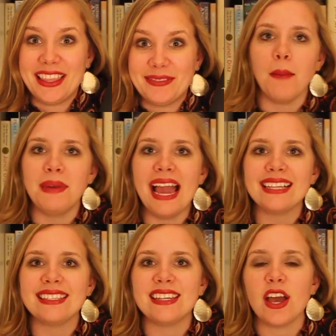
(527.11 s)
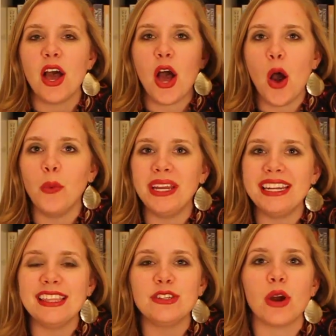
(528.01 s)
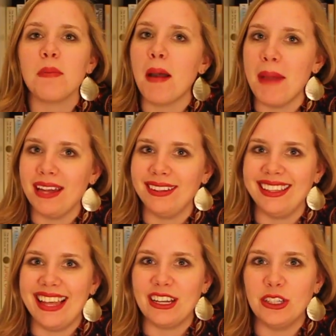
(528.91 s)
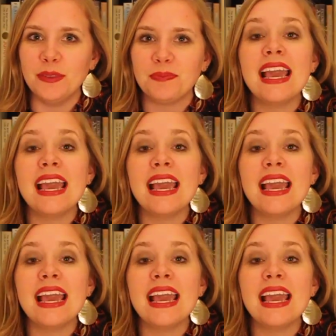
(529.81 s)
Up next, A Wind in the Door by Madeleine L'Engle.